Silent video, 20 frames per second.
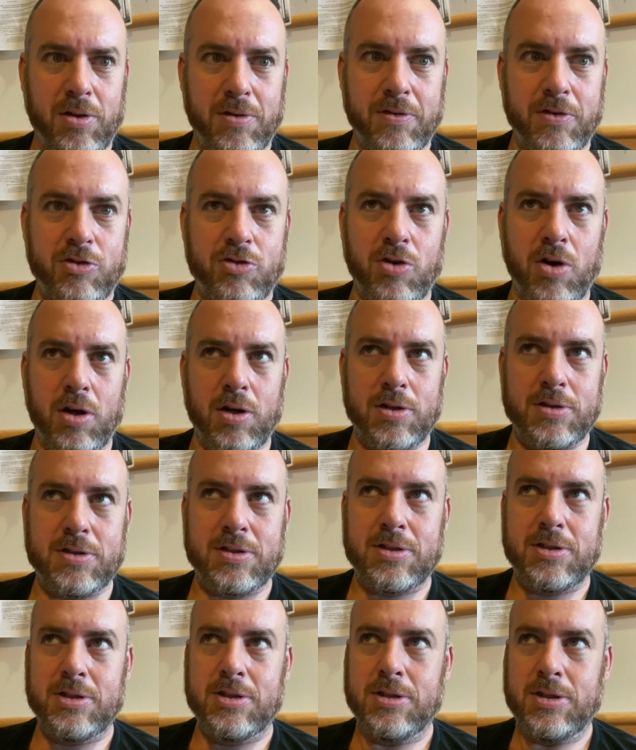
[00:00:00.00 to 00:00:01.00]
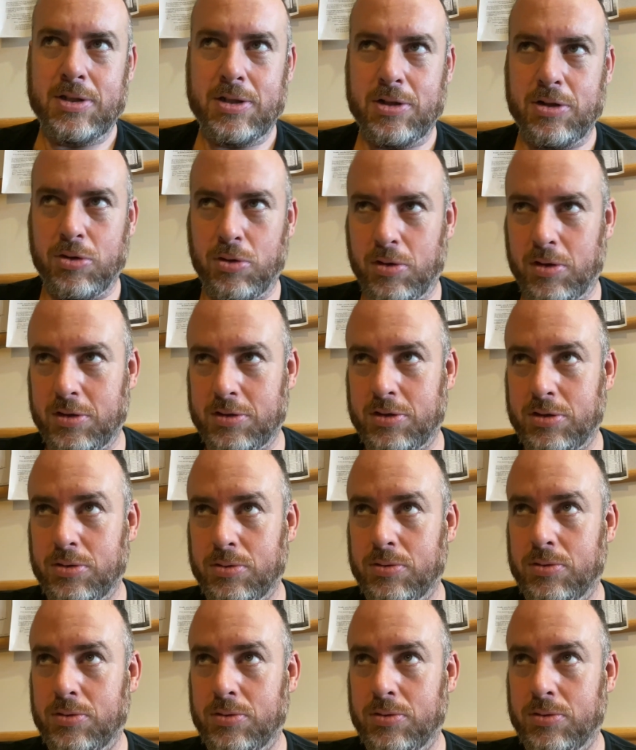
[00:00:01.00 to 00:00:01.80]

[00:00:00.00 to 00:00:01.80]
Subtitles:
of drugs in order to